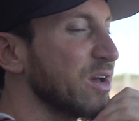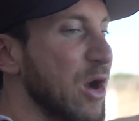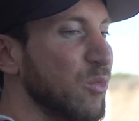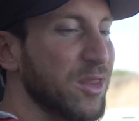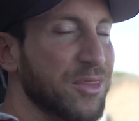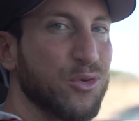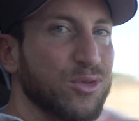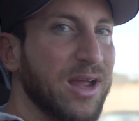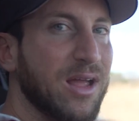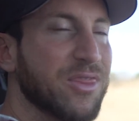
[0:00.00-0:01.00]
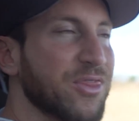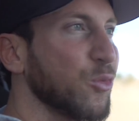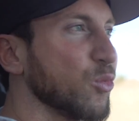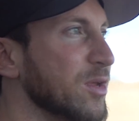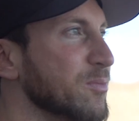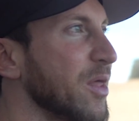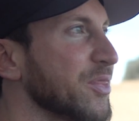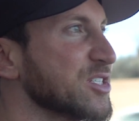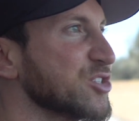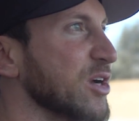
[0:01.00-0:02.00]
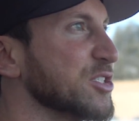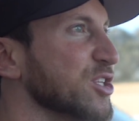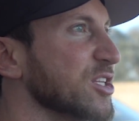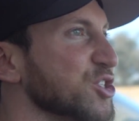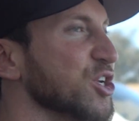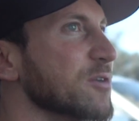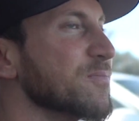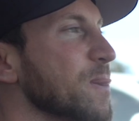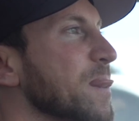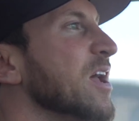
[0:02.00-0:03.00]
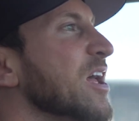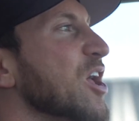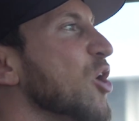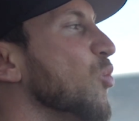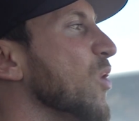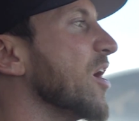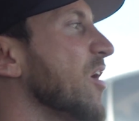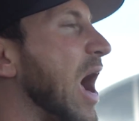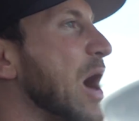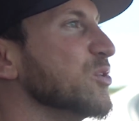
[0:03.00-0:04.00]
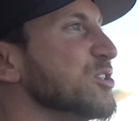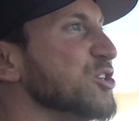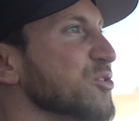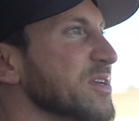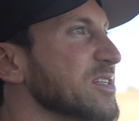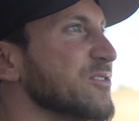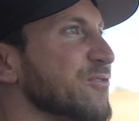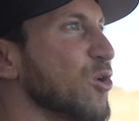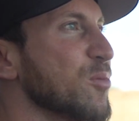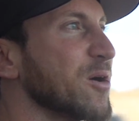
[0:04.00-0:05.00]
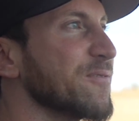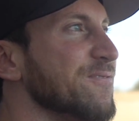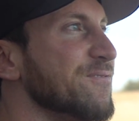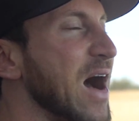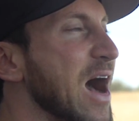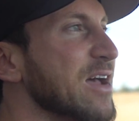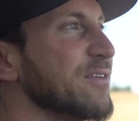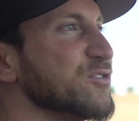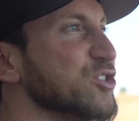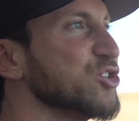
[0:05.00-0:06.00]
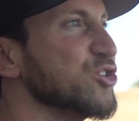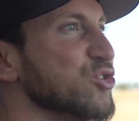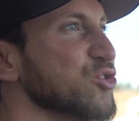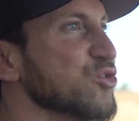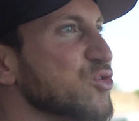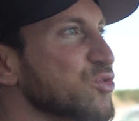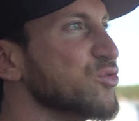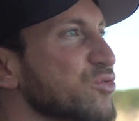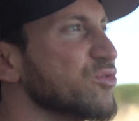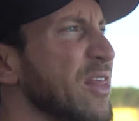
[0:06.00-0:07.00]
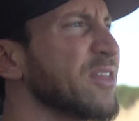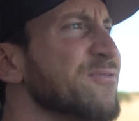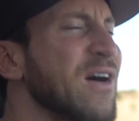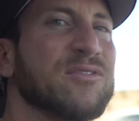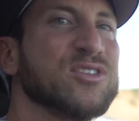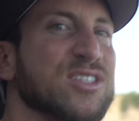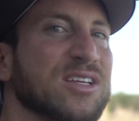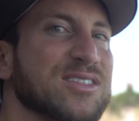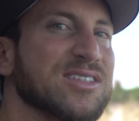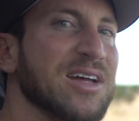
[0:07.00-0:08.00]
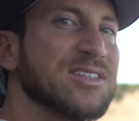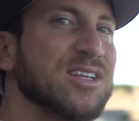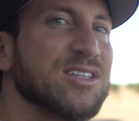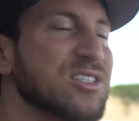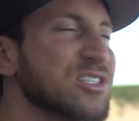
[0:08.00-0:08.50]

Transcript: And I went through like a three month stretch at the gym where I would do this for about five to, I think, five to six sets at the